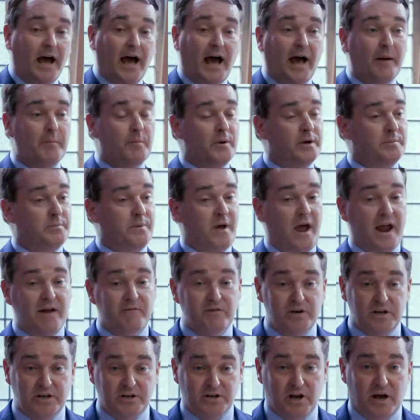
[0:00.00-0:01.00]
And with
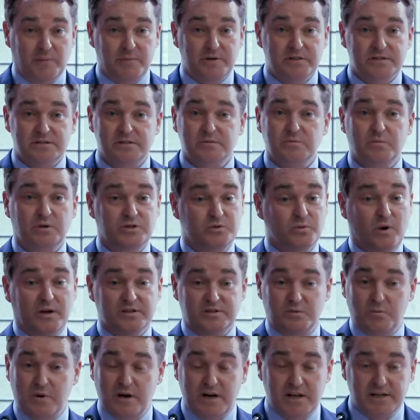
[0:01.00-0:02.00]
behavioural economics, which
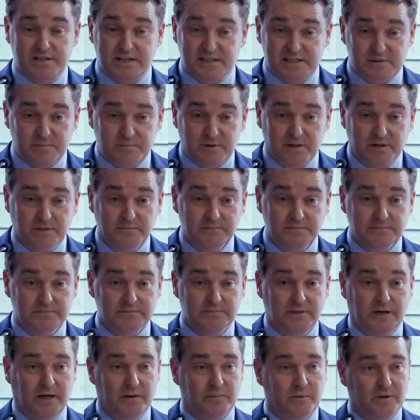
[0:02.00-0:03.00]
wasn't really a discipline
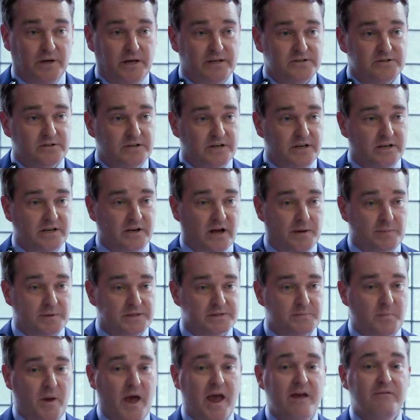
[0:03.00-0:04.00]
when I studied
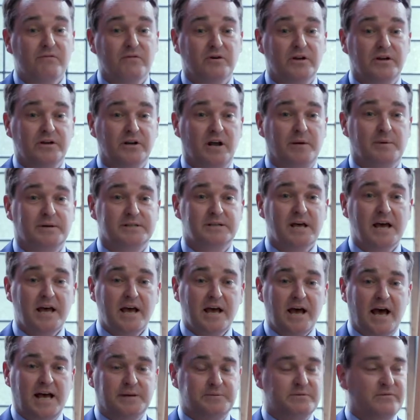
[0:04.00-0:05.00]
economics, behavioural economics
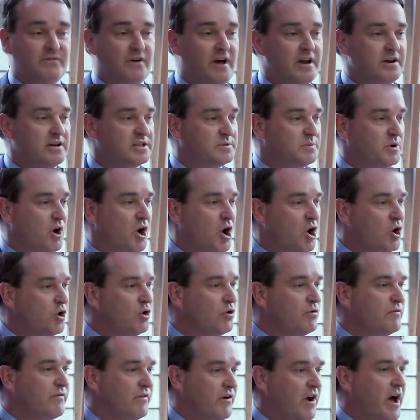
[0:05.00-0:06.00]
has provided us with a
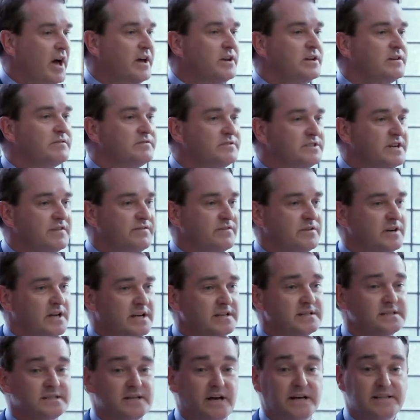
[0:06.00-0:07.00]
whole variety of different
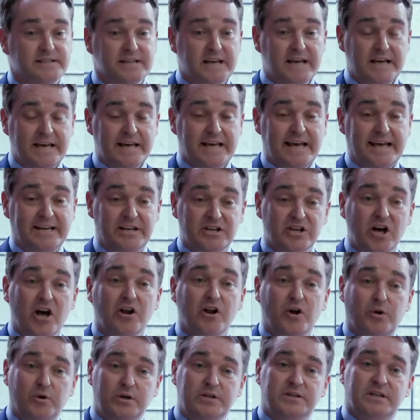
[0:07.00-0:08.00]
insights into
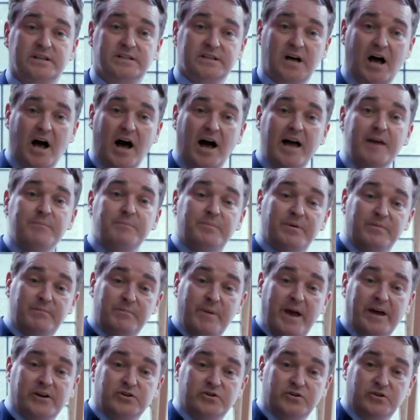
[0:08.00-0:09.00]
not only the type of
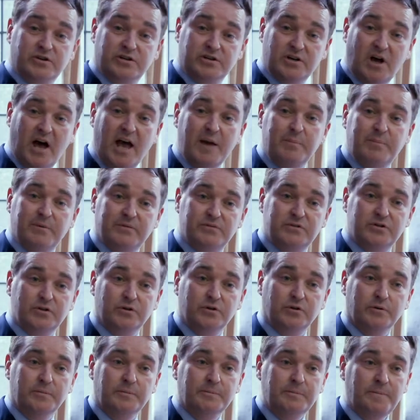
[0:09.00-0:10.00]
measure or type of
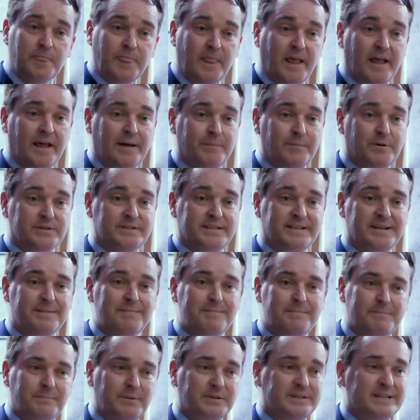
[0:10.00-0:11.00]
tool, but
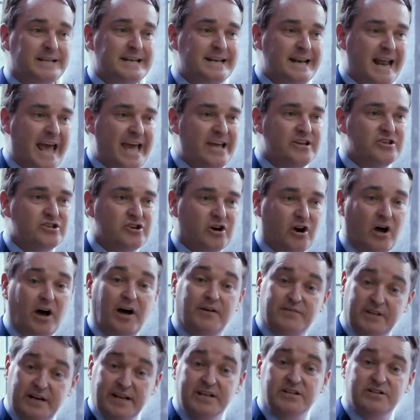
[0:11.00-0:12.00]
the nature
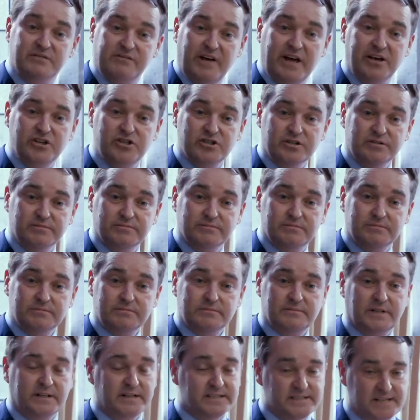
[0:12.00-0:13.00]
of that intervention,
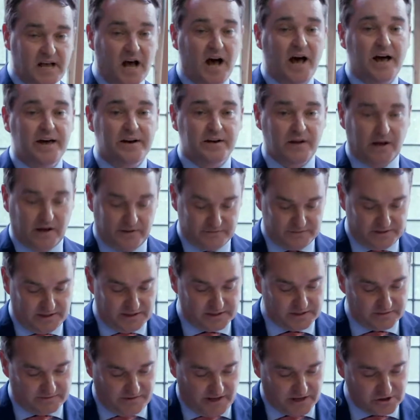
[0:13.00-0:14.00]
the design of the
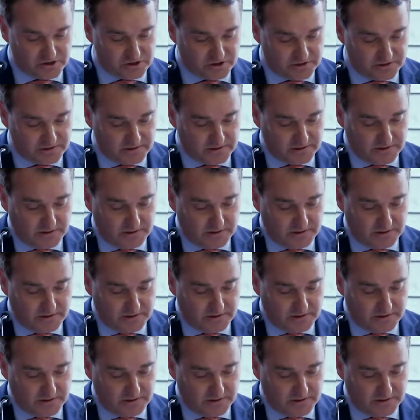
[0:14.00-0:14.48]
intervention.